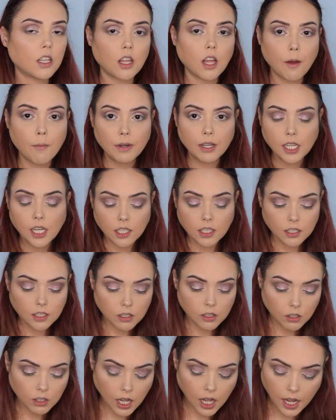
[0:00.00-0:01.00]
I'm going to take this
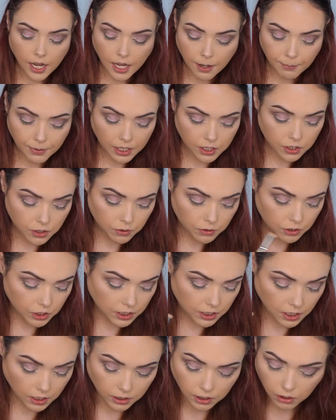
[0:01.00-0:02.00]
little guy. I'm going to do
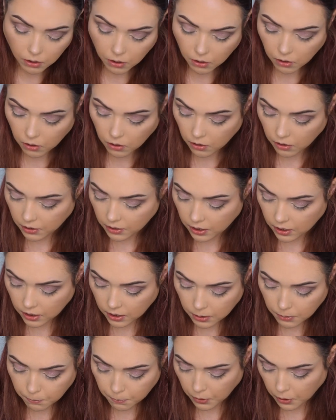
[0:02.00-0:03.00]
just a little
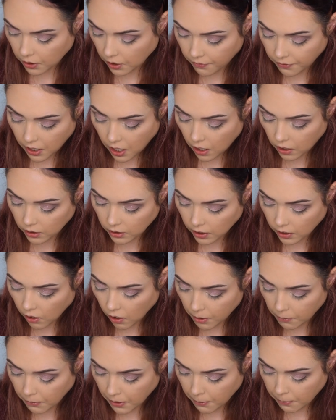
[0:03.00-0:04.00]
spurt of color
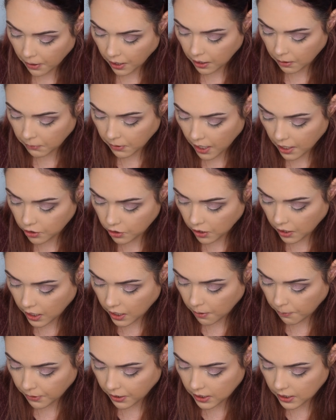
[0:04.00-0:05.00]
on my bottom lash line.
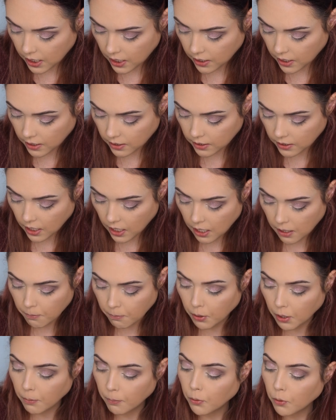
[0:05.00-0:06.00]
I'm going to take that same
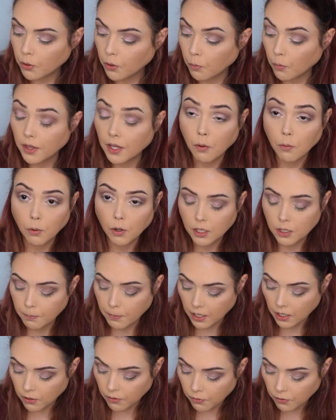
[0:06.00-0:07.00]
purple, the one that worked
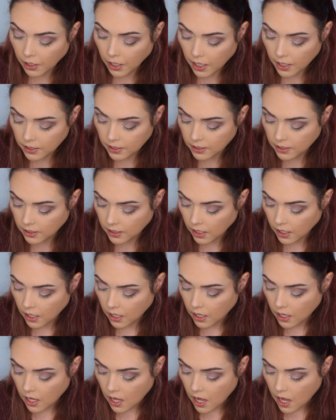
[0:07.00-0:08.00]
better for us.
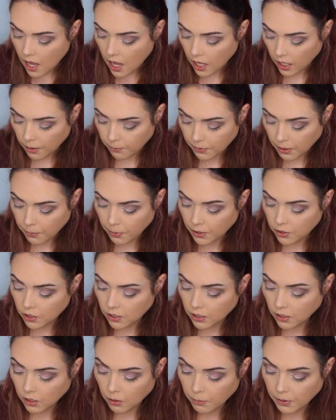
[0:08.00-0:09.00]
I'm going to put
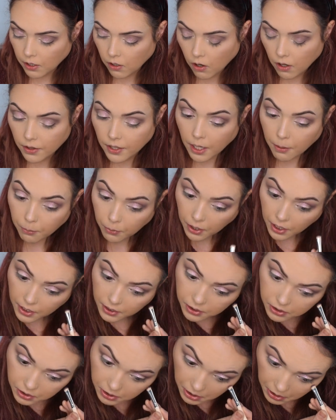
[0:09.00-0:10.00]
just a little bit on that
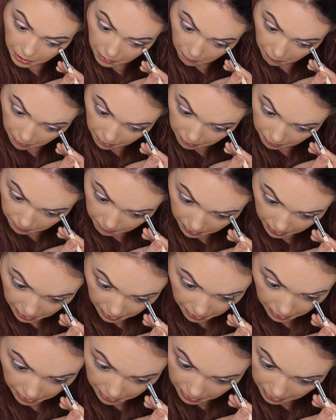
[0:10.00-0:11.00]
brush and go under my
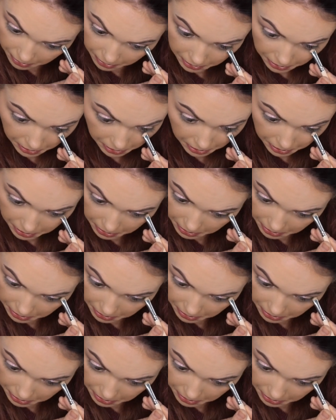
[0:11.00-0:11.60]
eye.